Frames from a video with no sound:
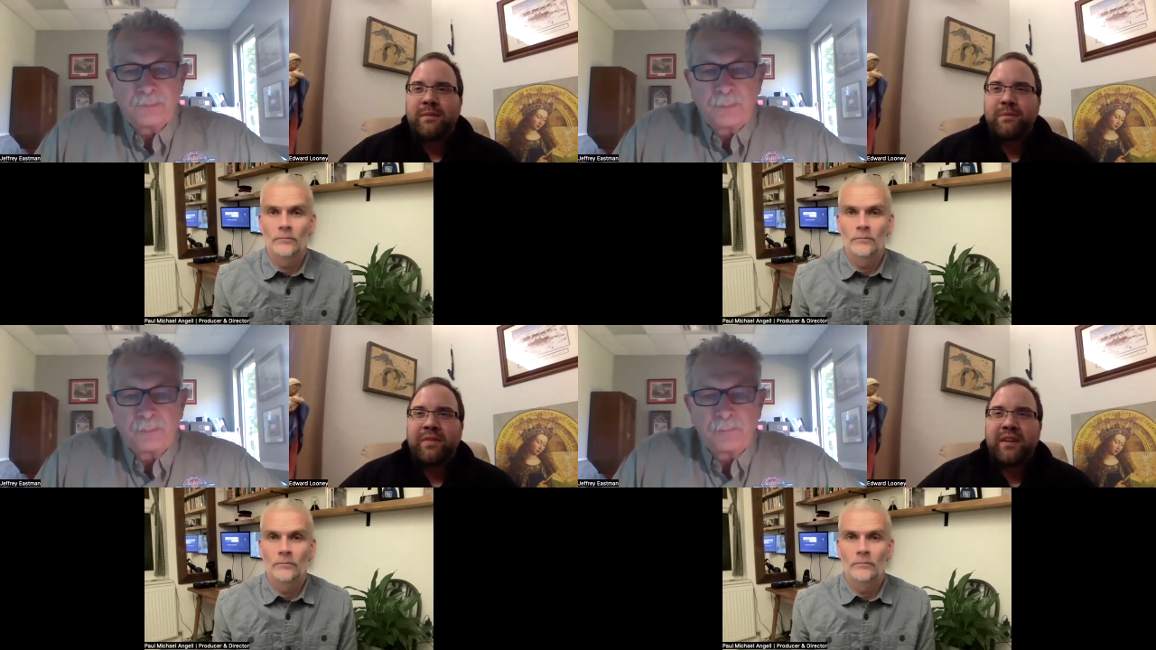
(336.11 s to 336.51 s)

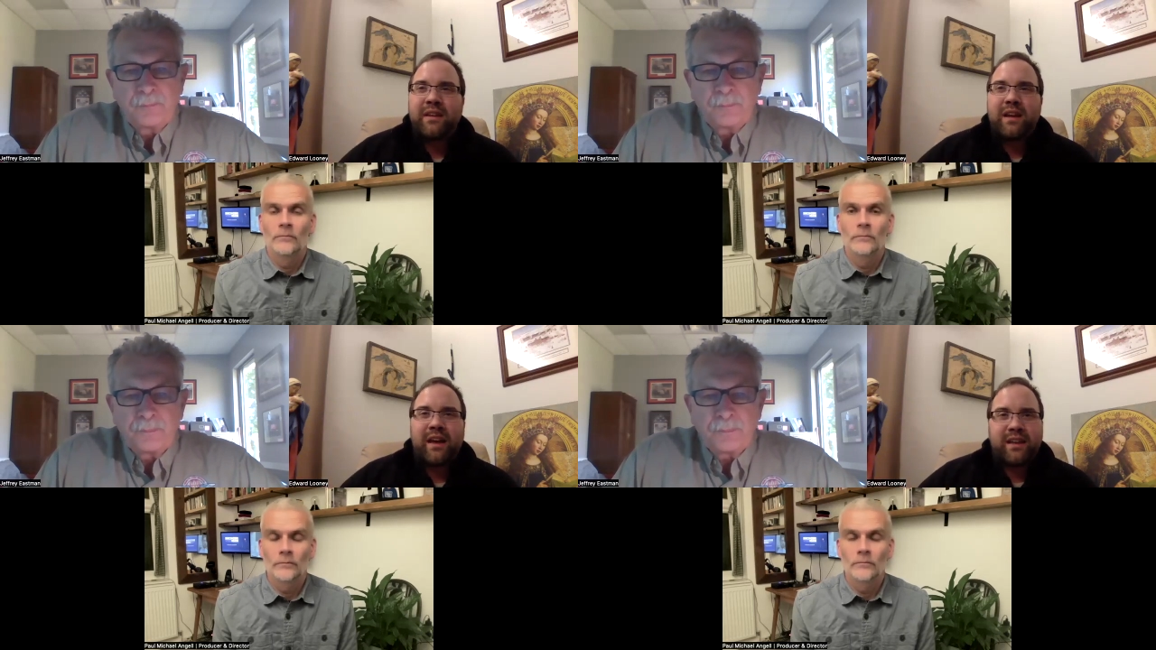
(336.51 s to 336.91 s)
Speaker 1: but
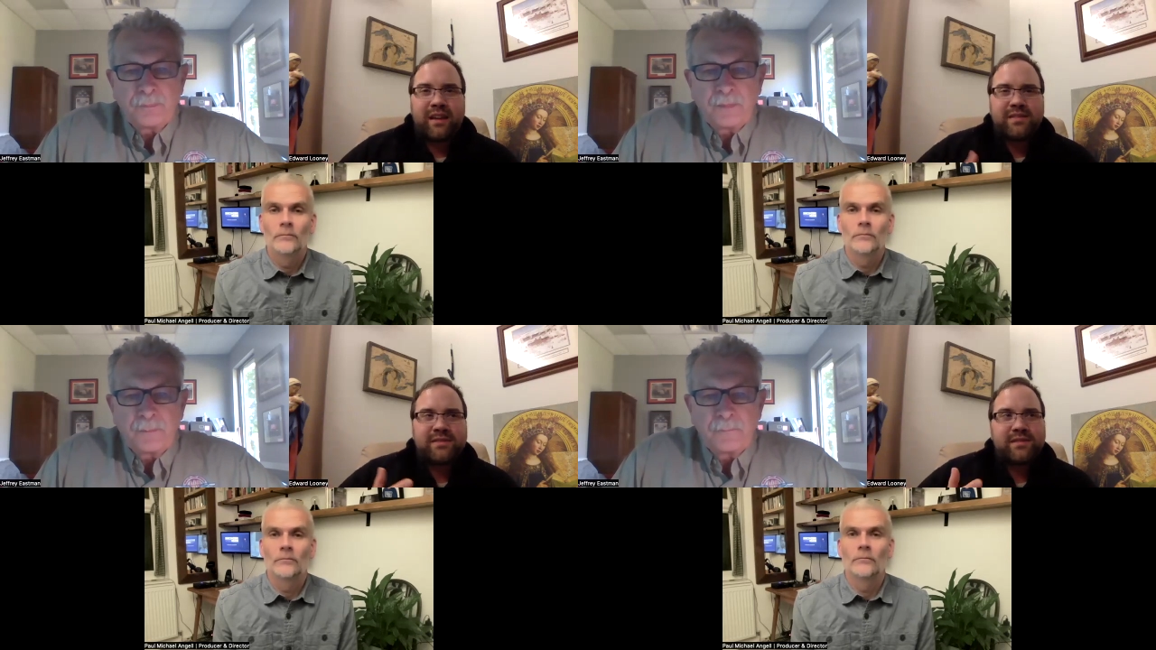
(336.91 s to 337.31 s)
then i
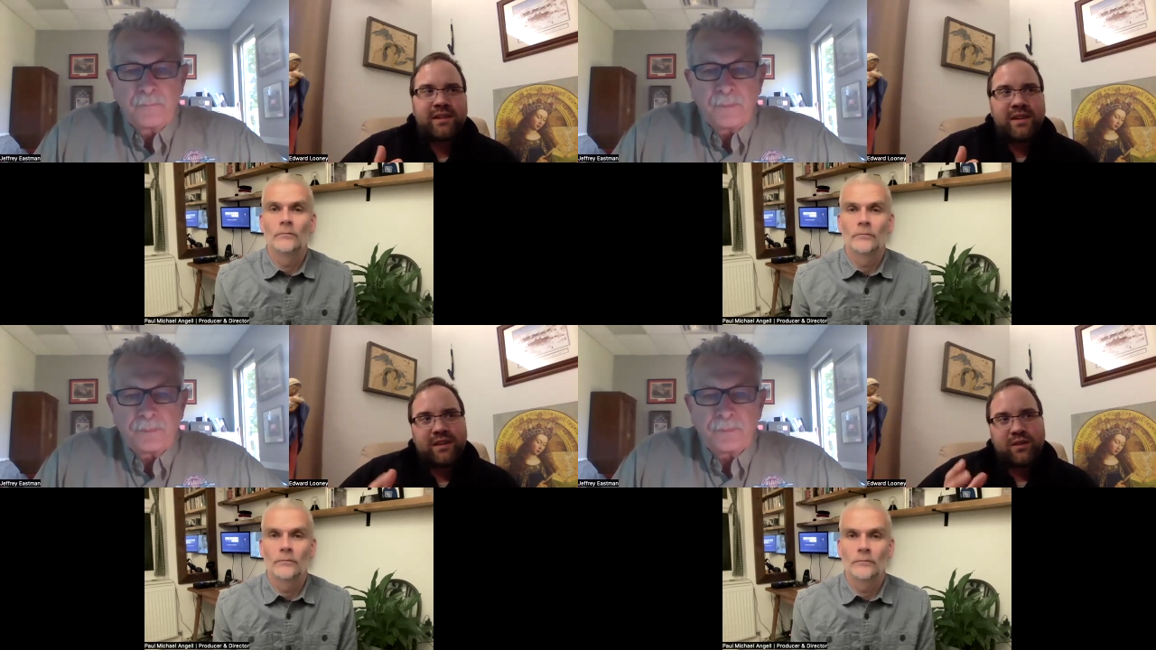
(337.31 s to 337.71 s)
guess
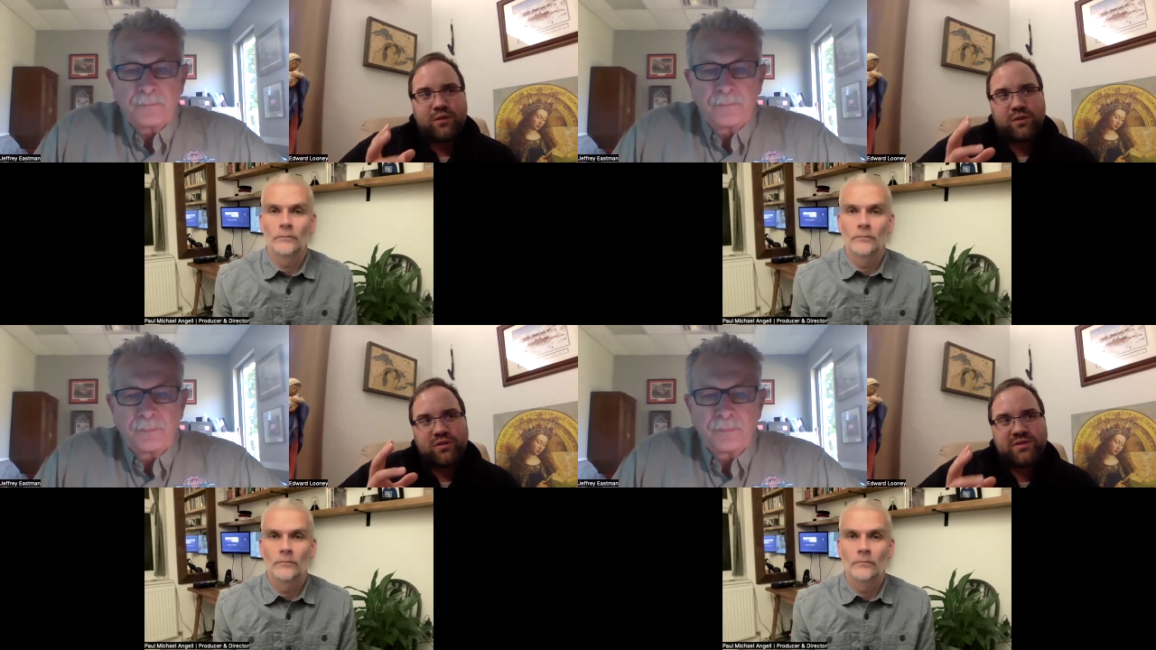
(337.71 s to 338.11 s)
you
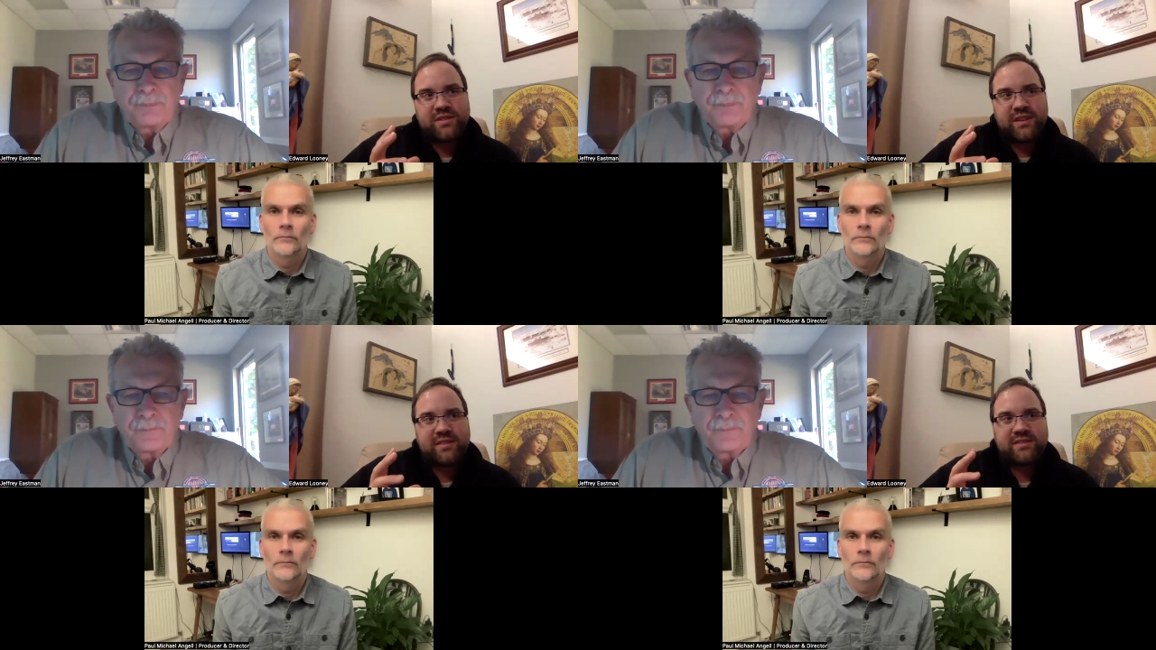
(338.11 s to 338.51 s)
know you
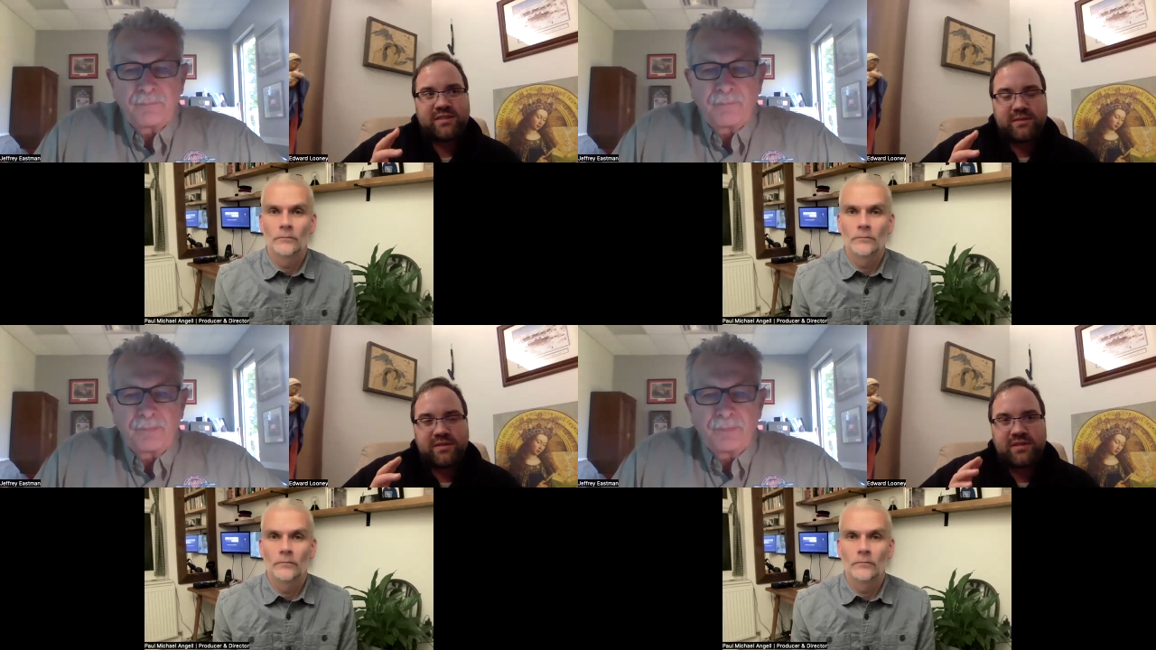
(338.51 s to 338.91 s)
see
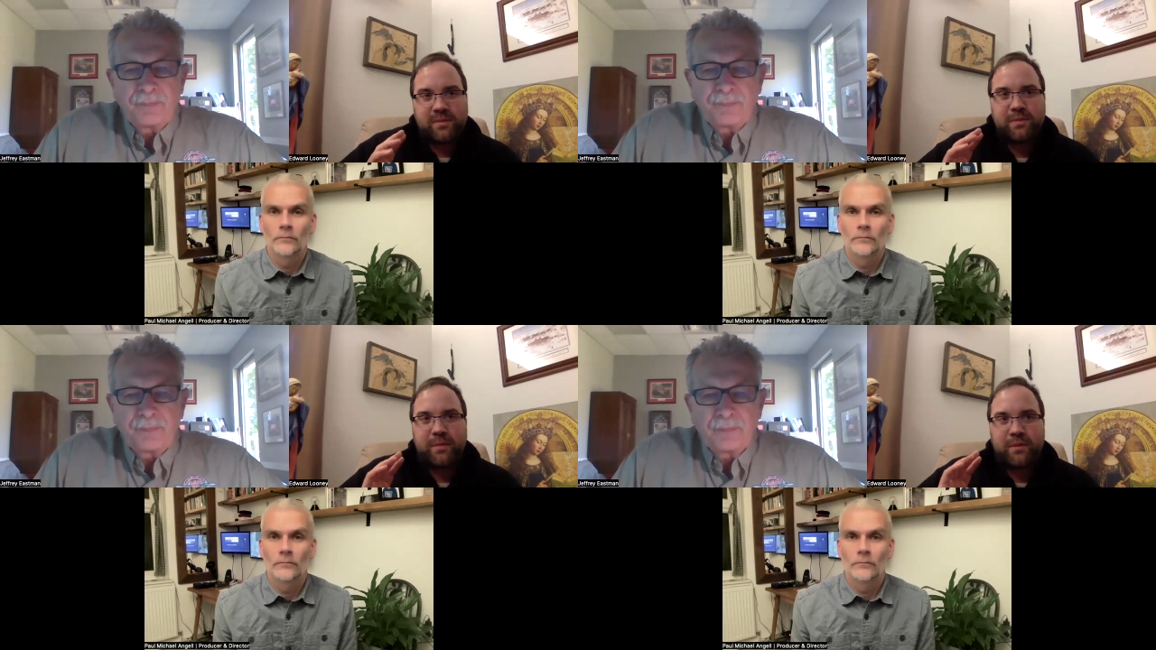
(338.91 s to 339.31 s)

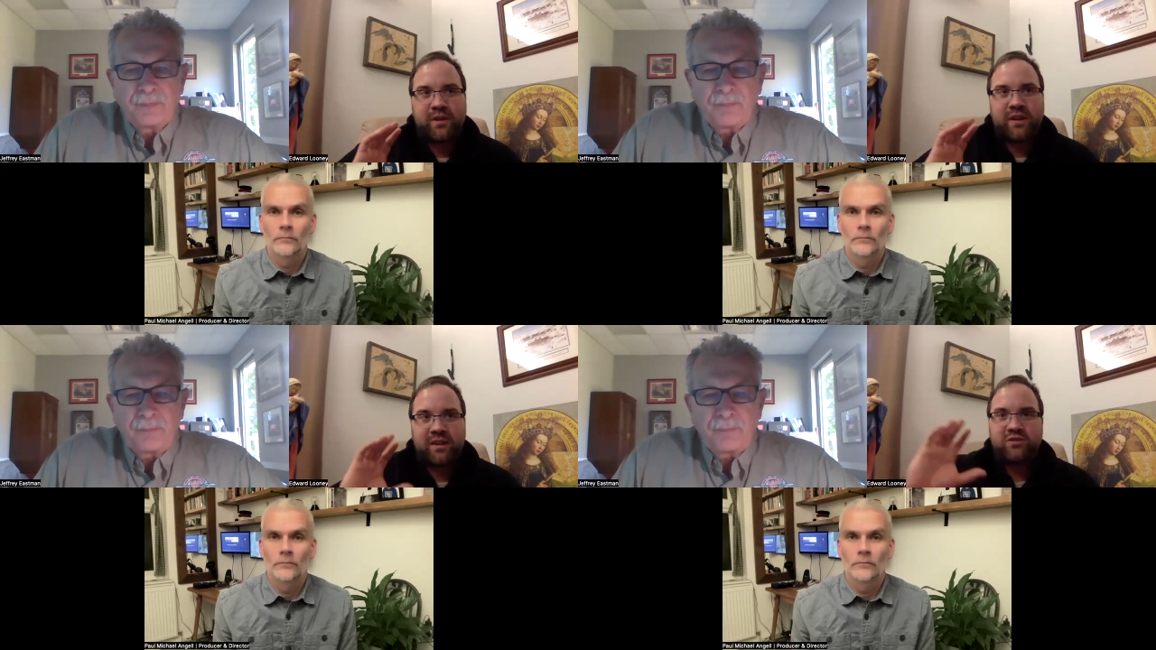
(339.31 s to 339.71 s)
some people are
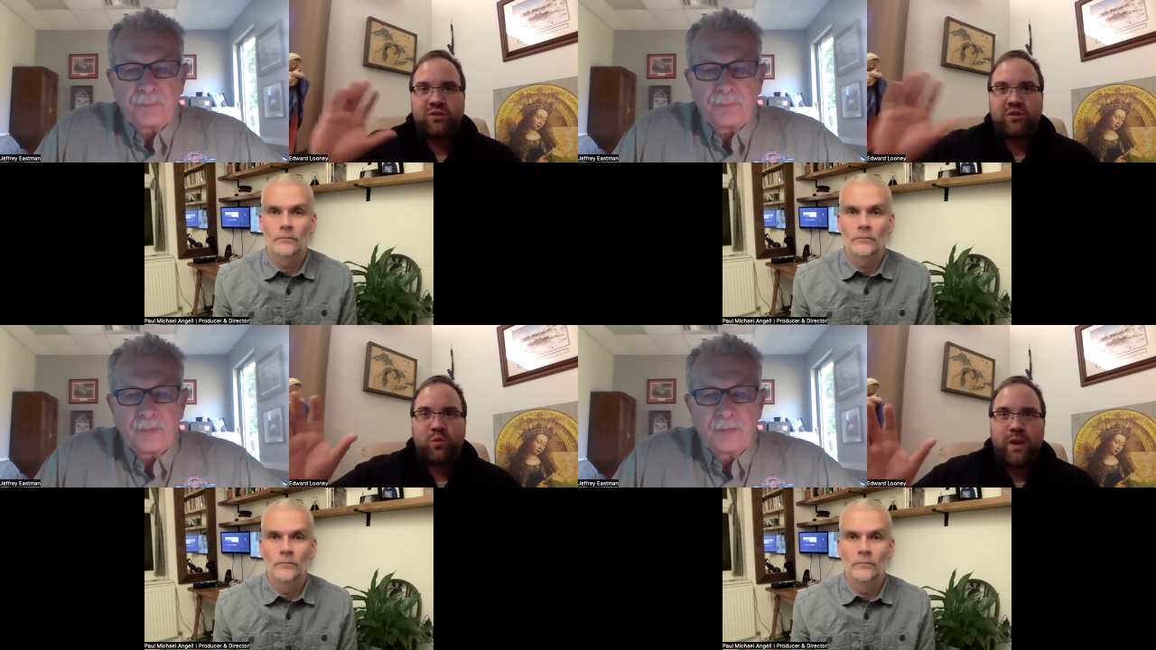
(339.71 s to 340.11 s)
getting
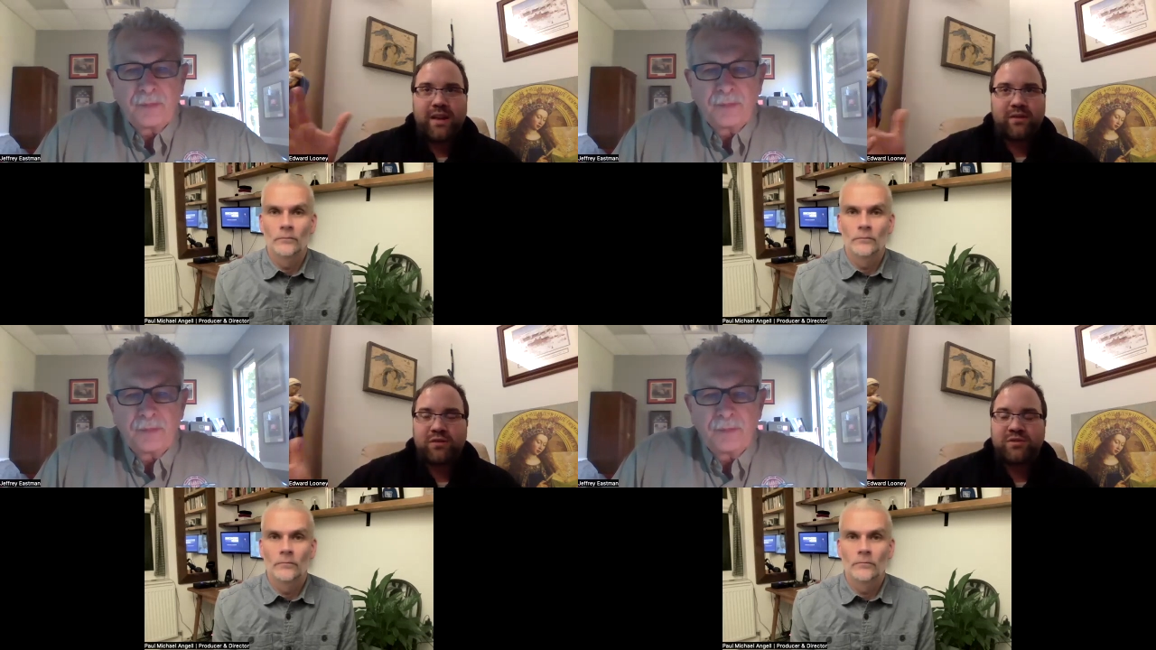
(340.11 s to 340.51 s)
turned
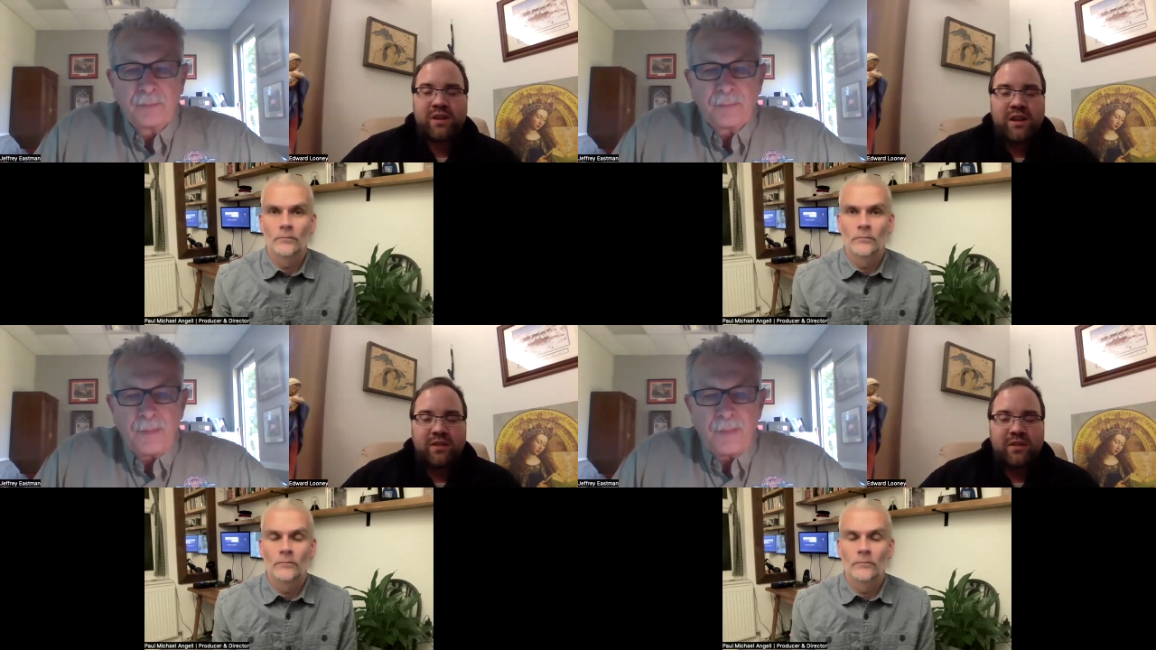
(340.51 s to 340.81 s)
away there's